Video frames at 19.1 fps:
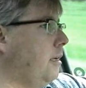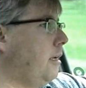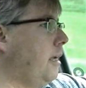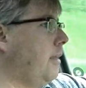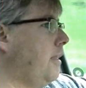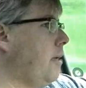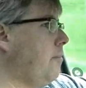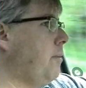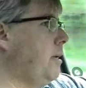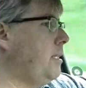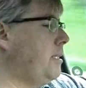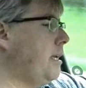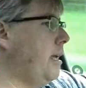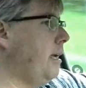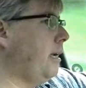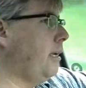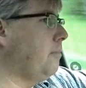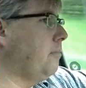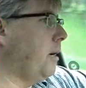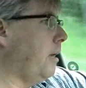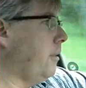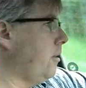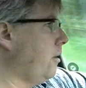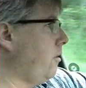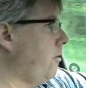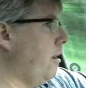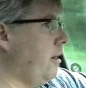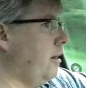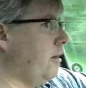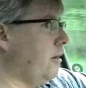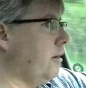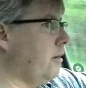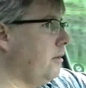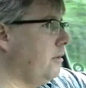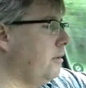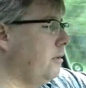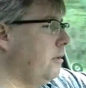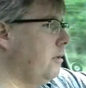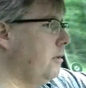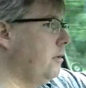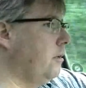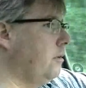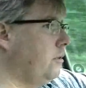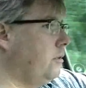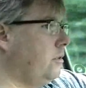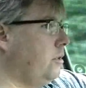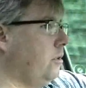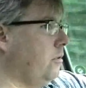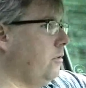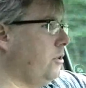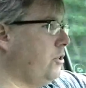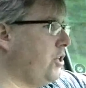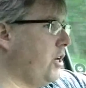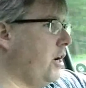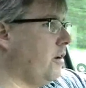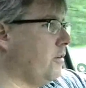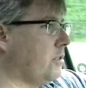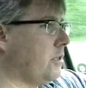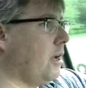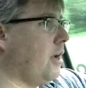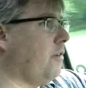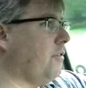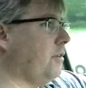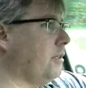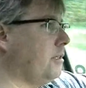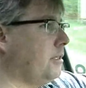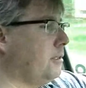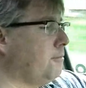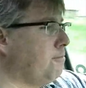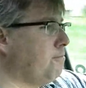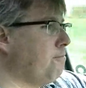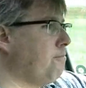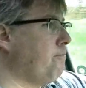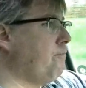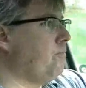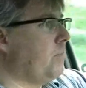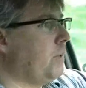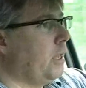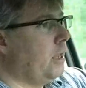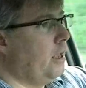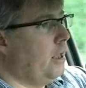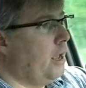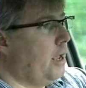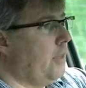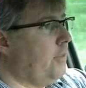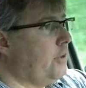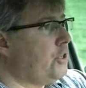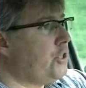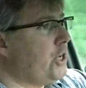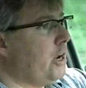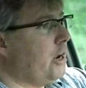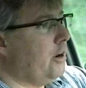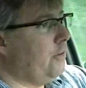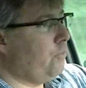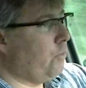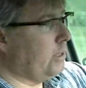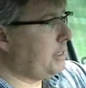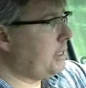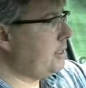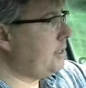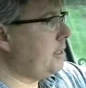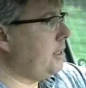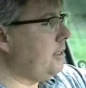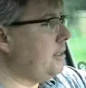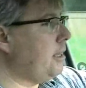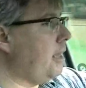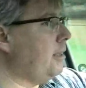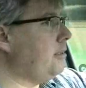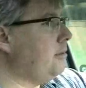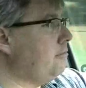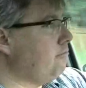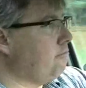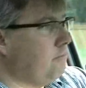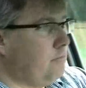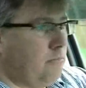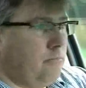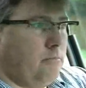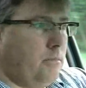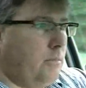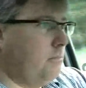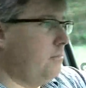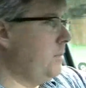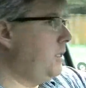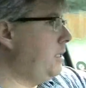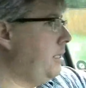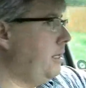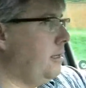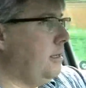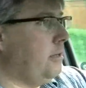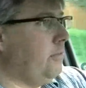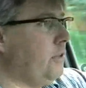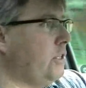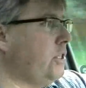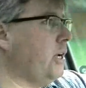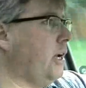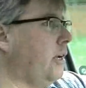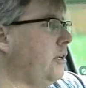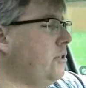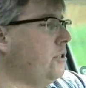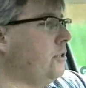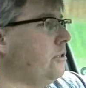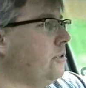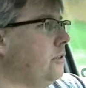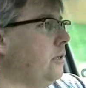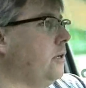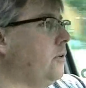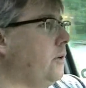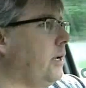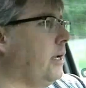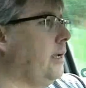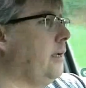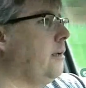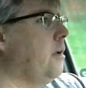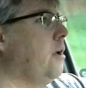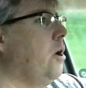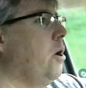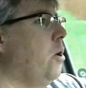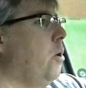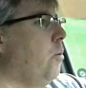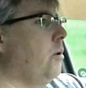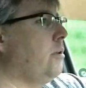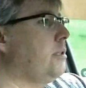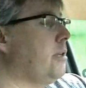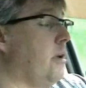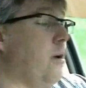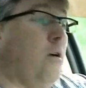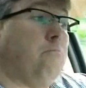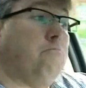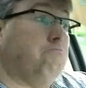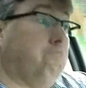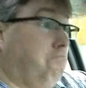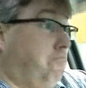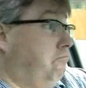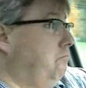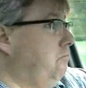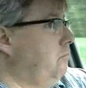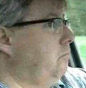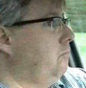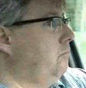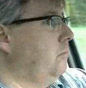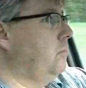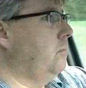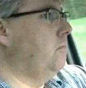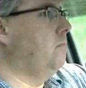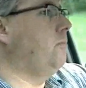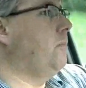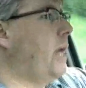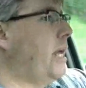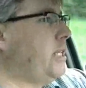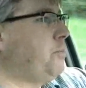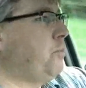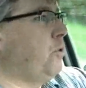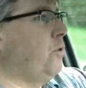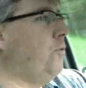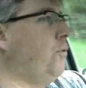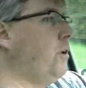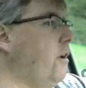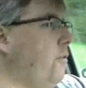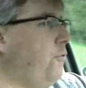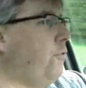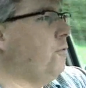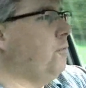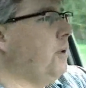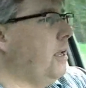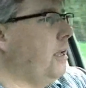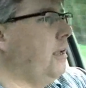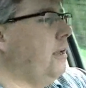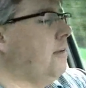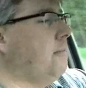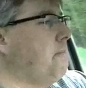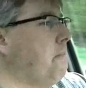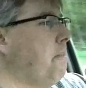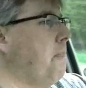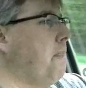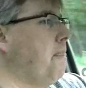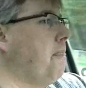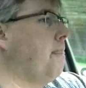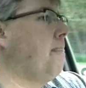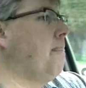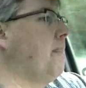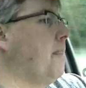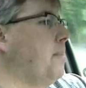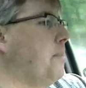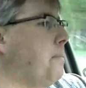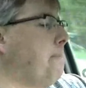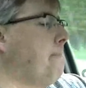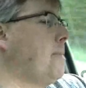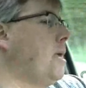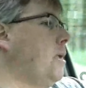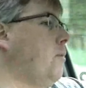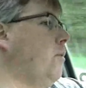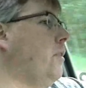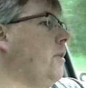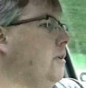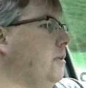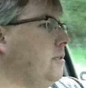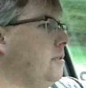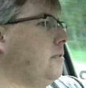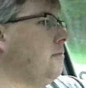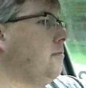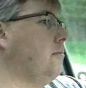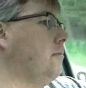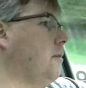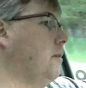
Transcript: can then be taken by the creditor to the sheriff's office. And the sheriff, once he sees that seal of the judge, okay, will say, oh, that's proof enough for me. And with his,